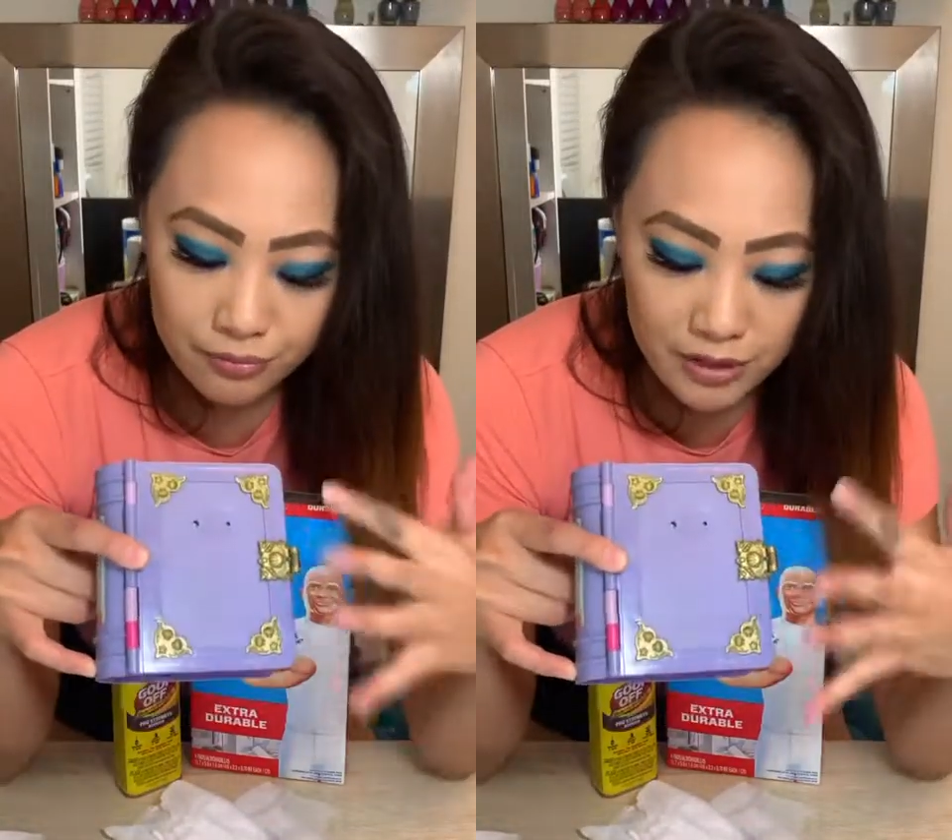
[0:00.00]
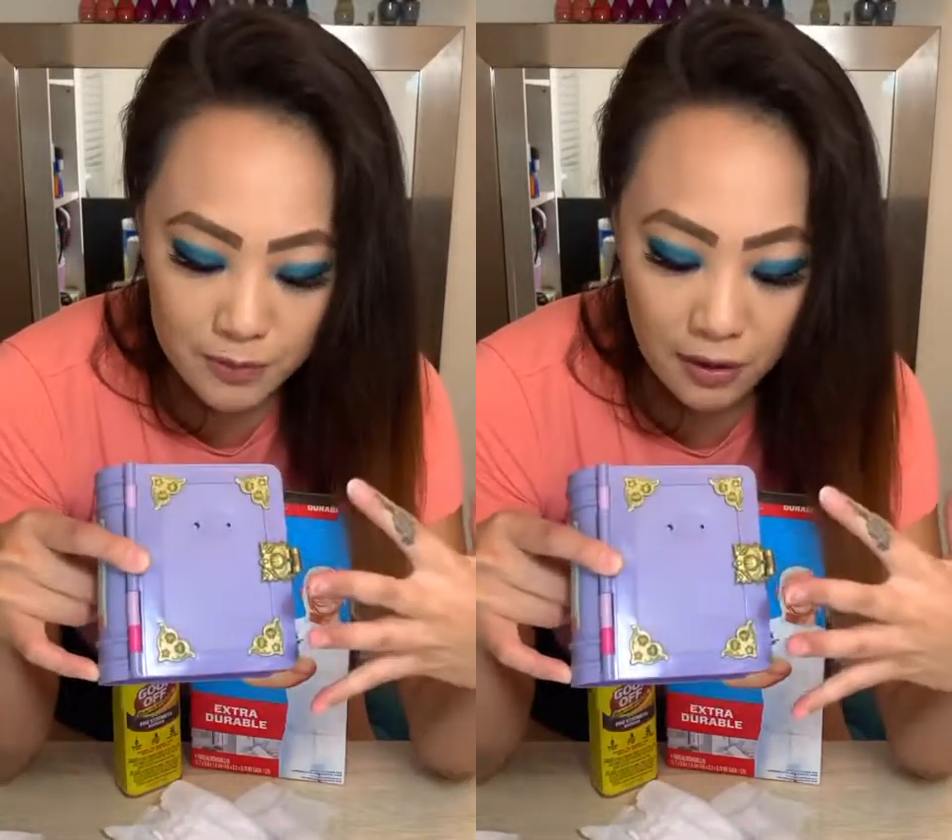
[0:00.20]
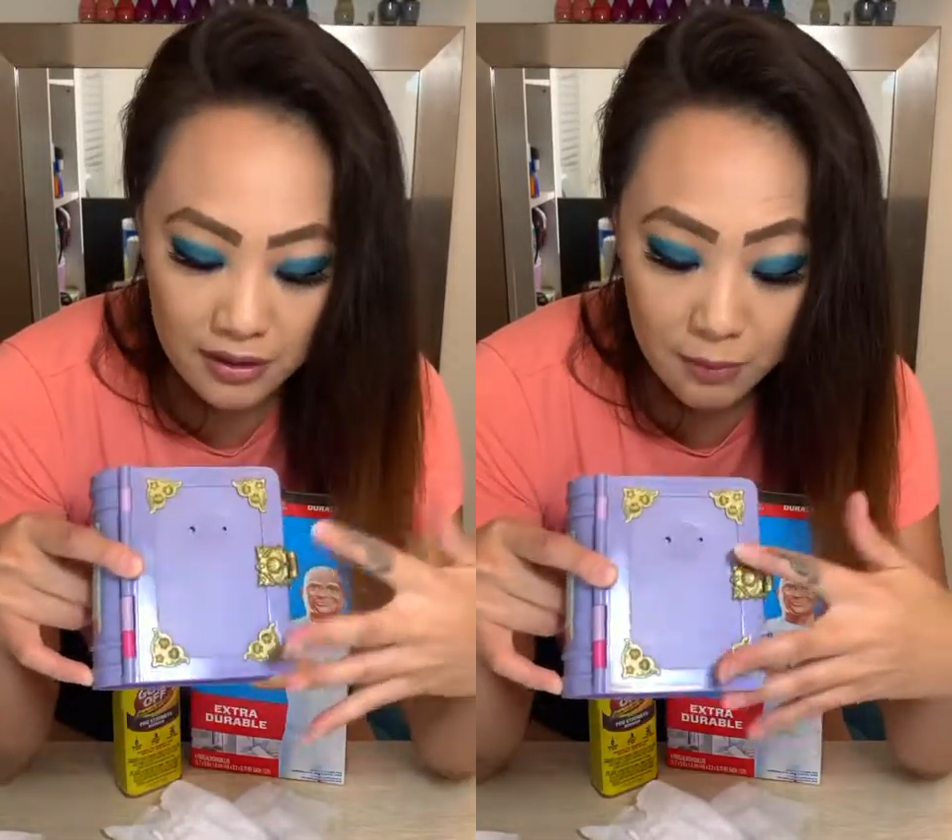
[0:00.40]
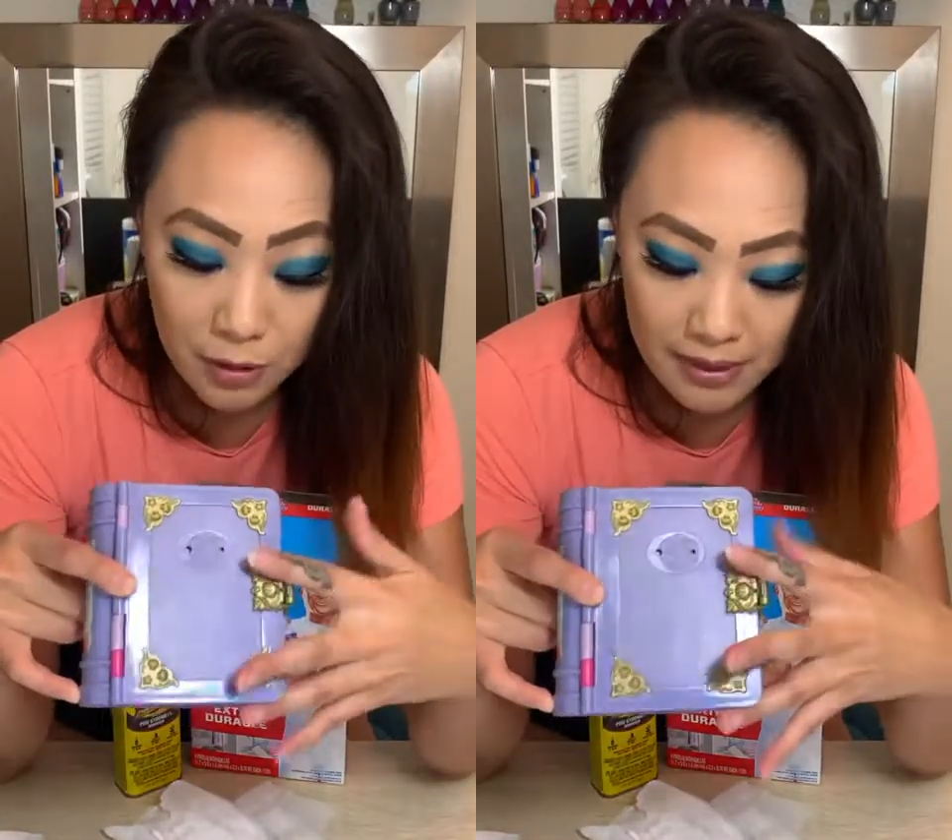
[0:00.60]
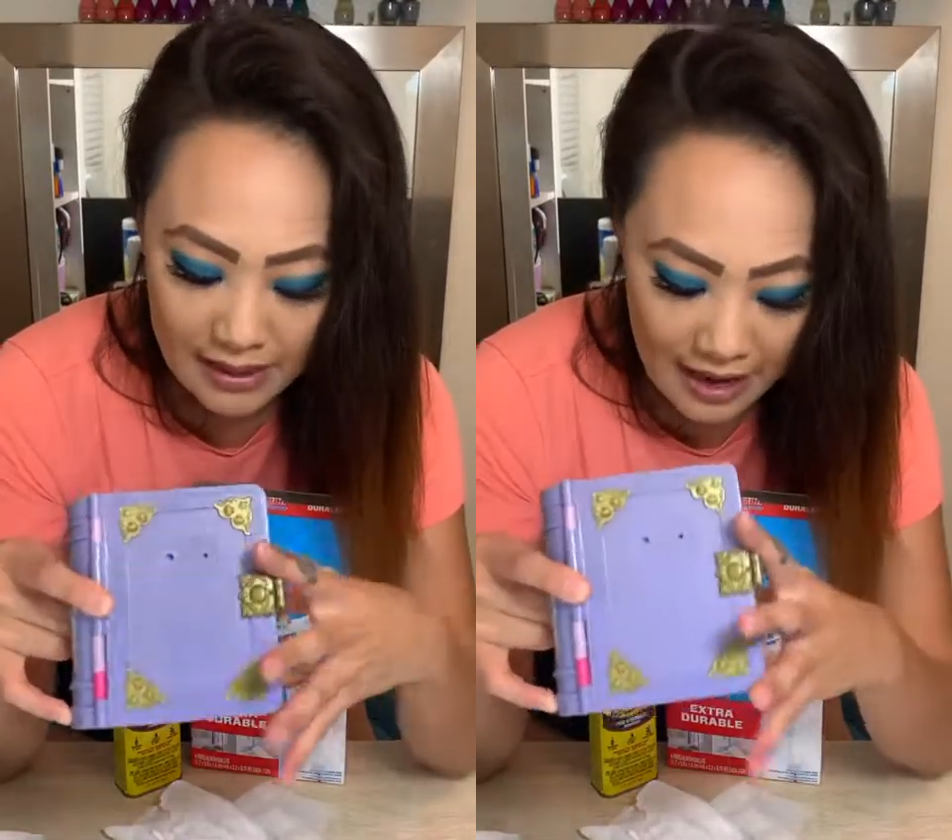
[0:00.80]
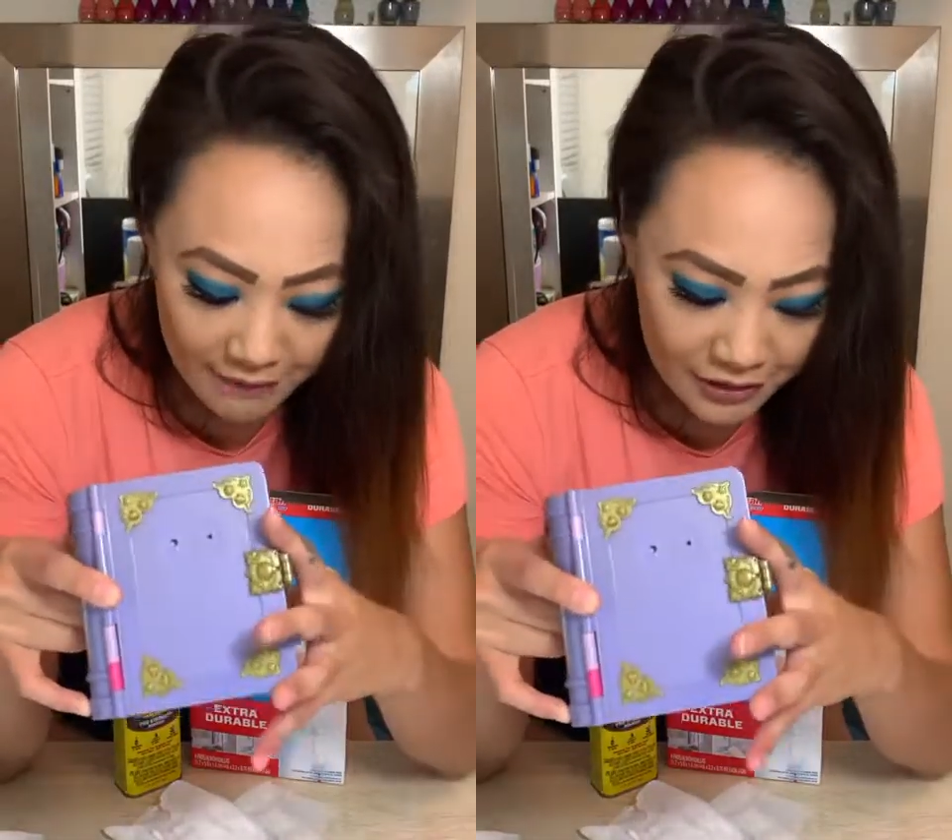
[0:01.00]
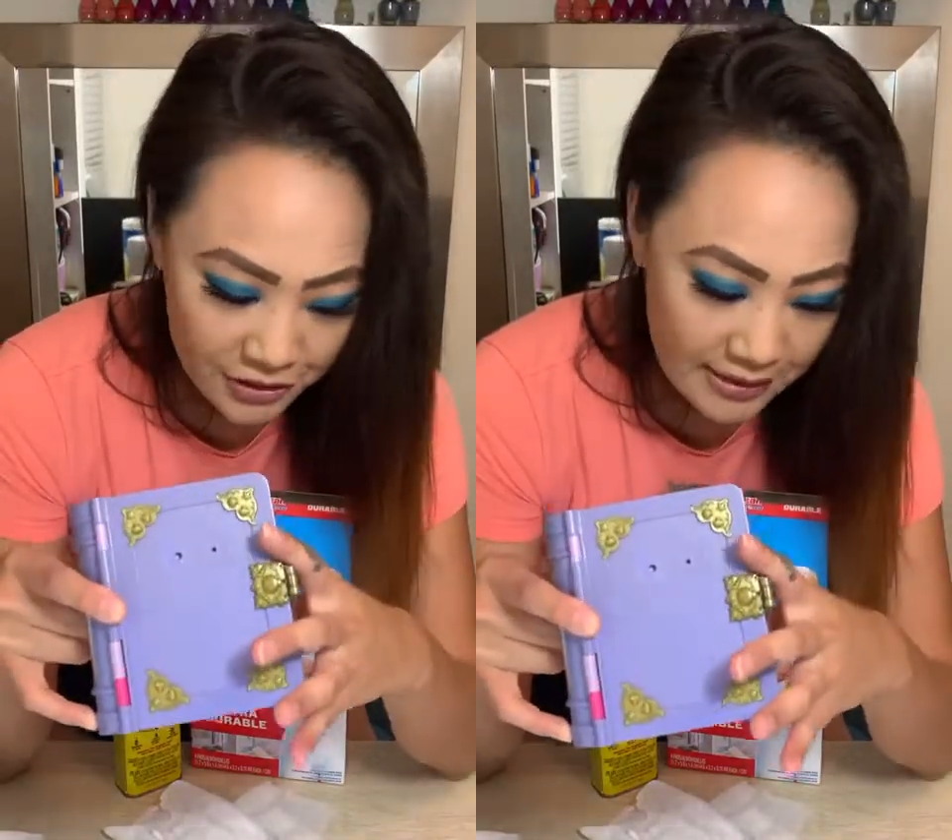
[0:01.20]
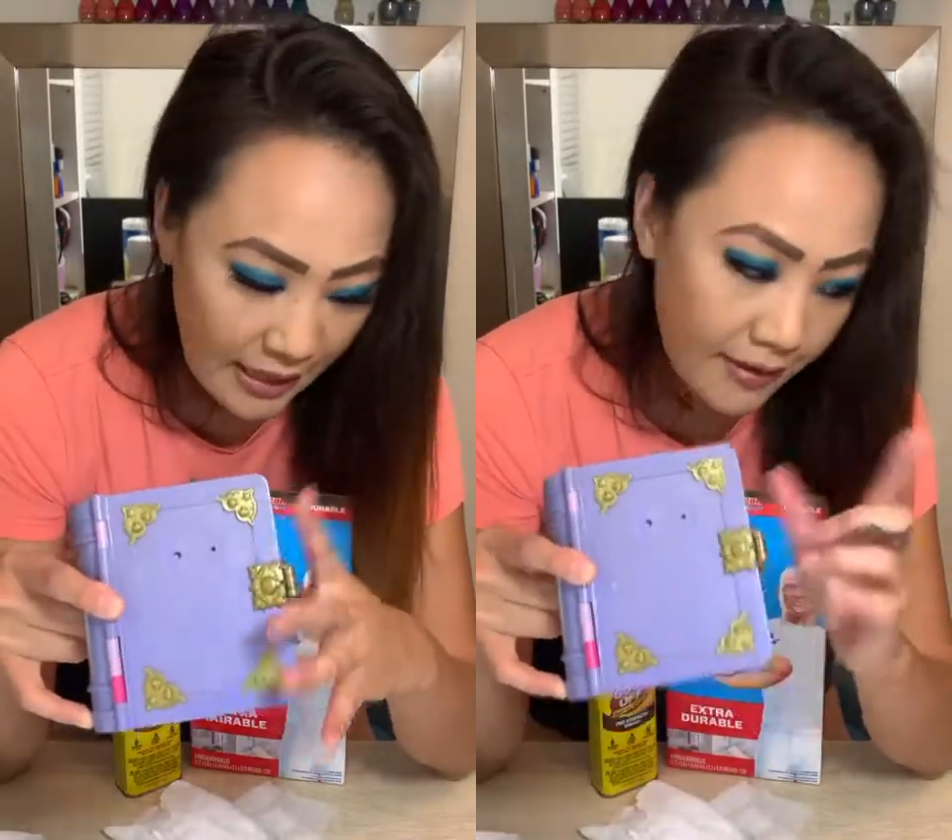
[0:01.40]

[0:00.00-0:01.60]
Sparkly Mermaid Adventure set.